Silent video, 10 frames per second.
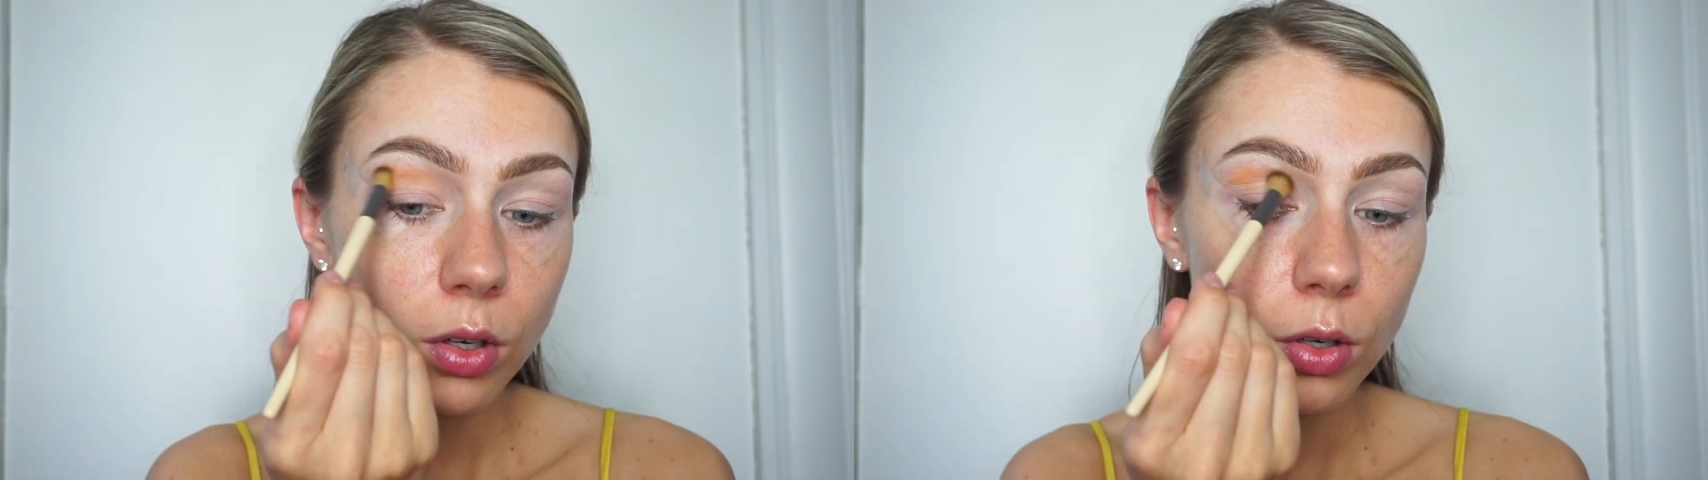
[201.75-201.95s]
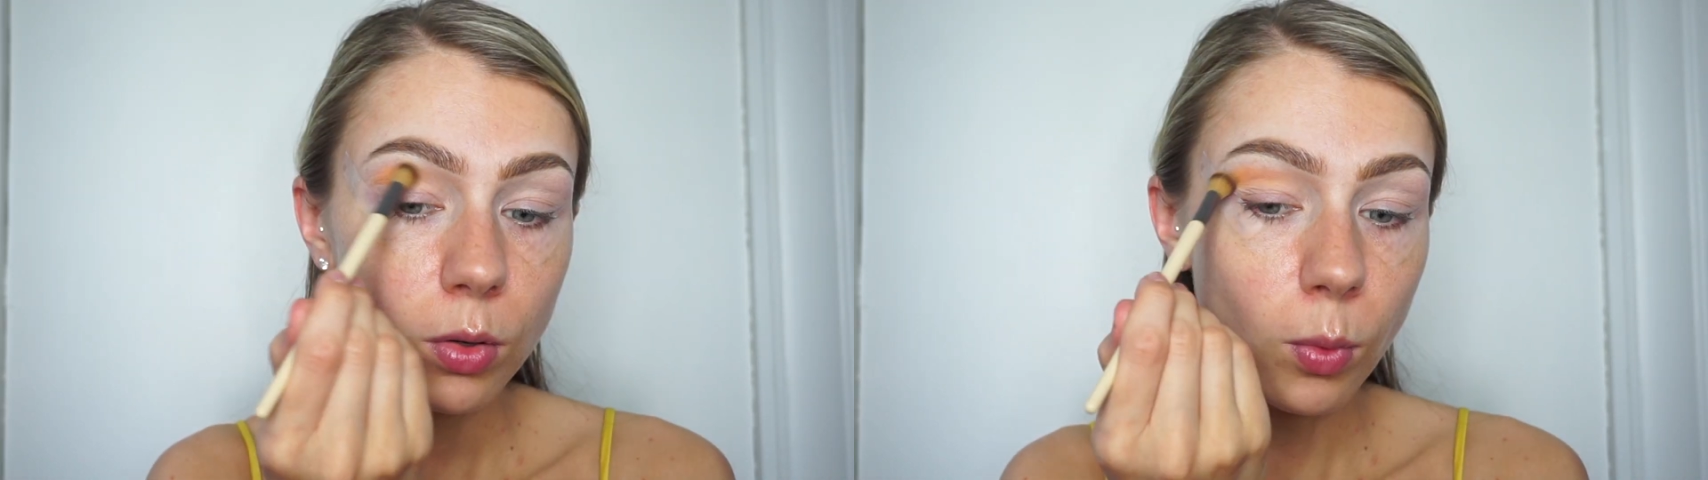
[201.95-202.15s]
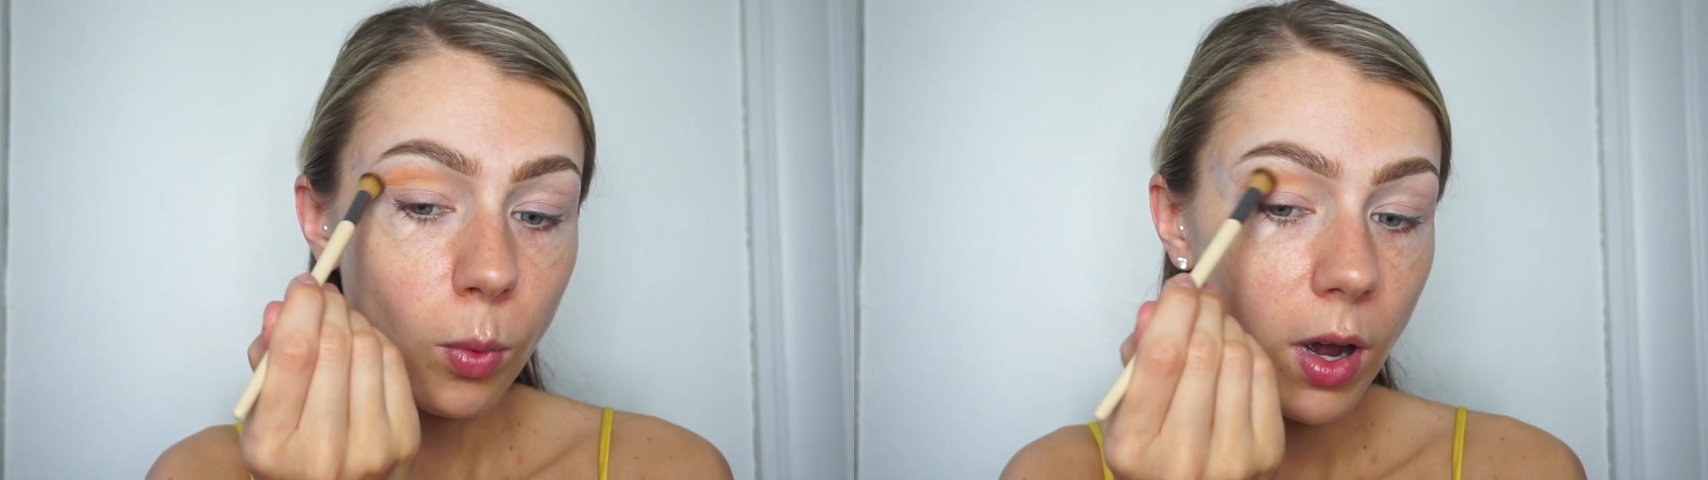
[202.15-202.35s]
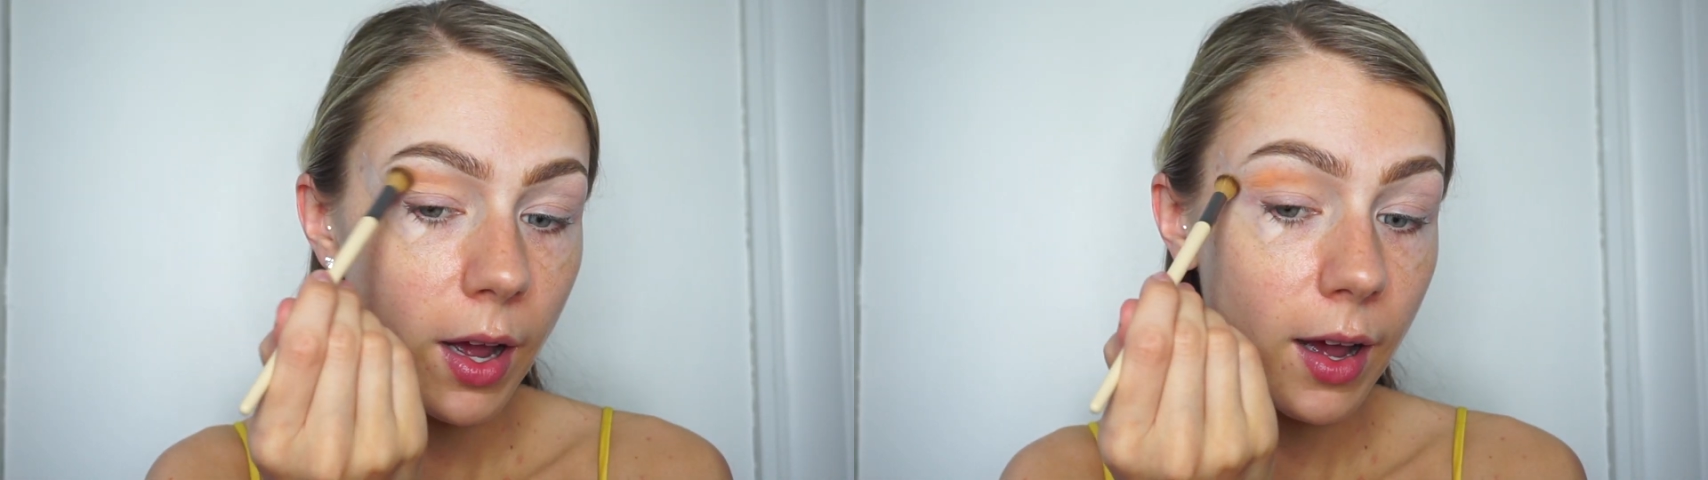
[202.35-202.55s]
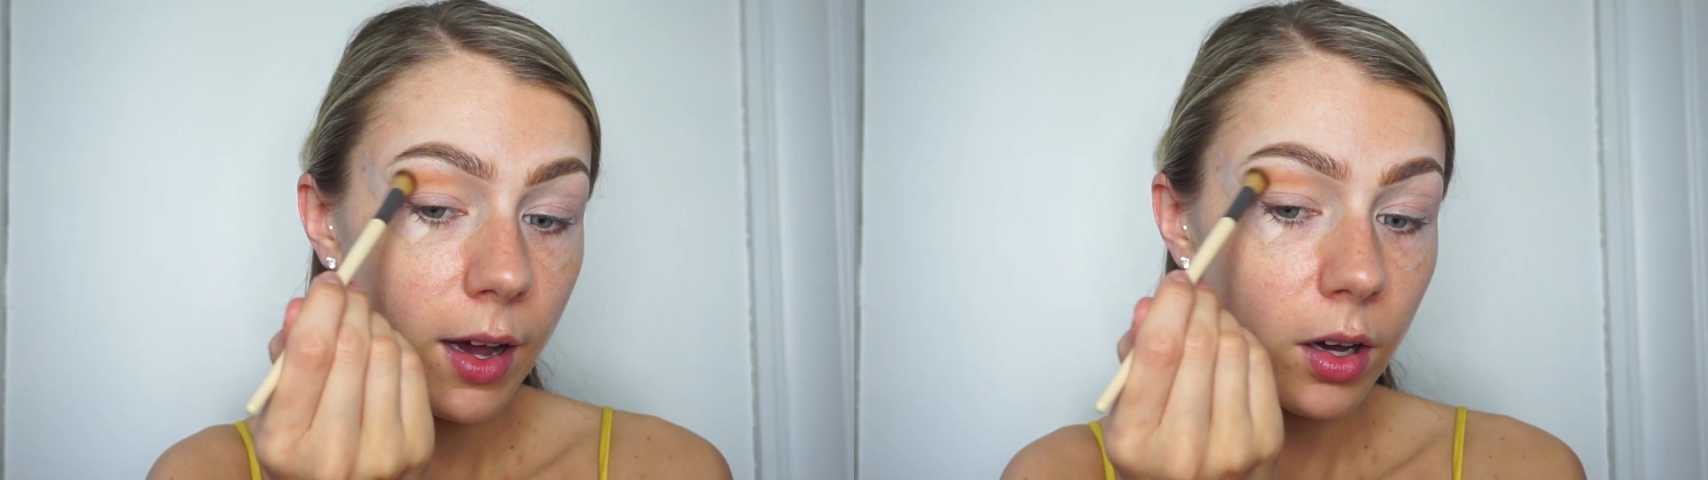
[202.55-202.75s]
Oh
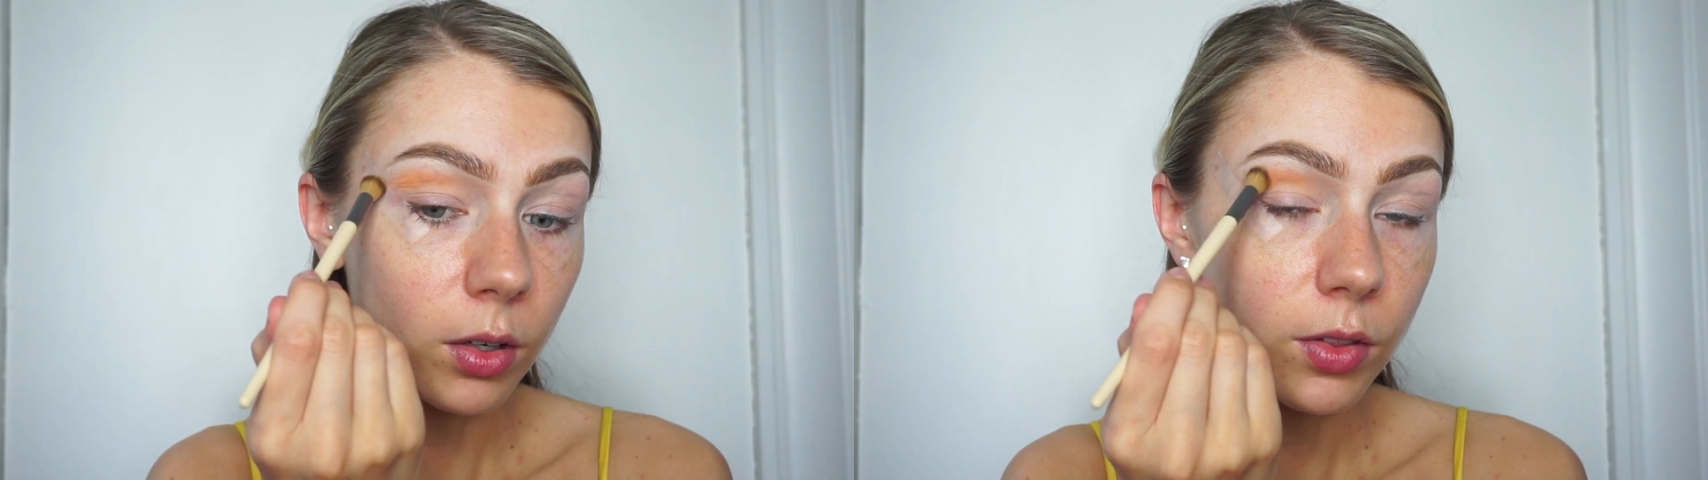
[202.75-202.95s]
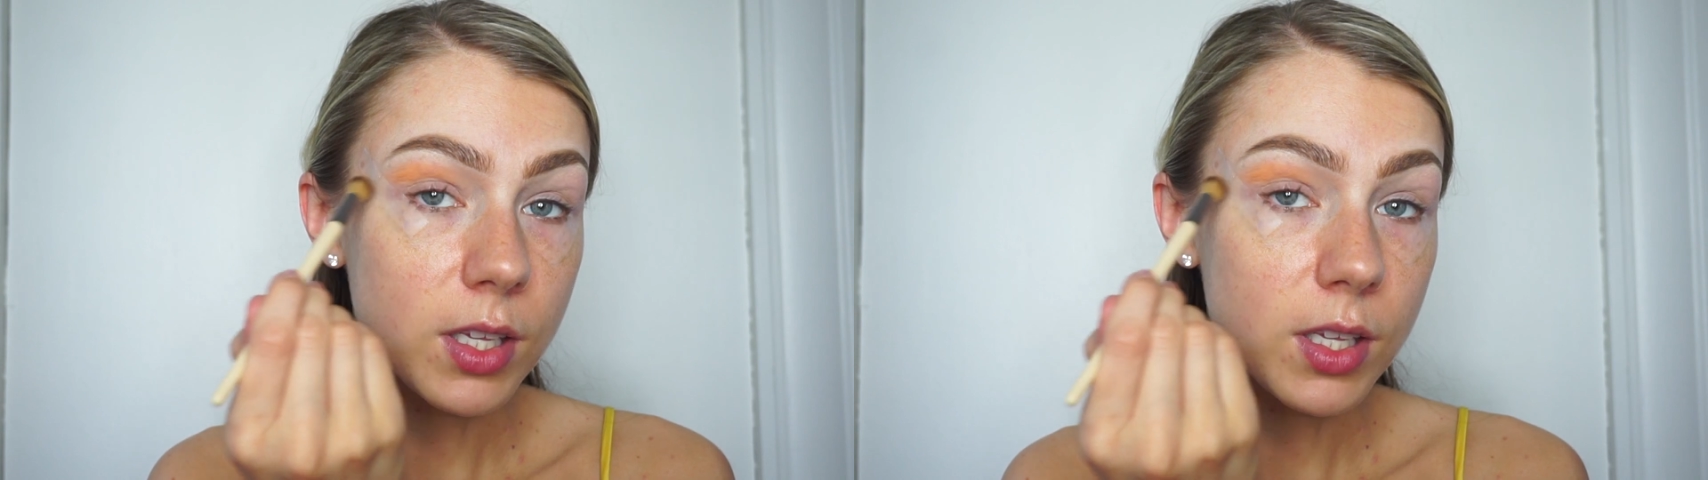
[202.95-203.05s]
wow,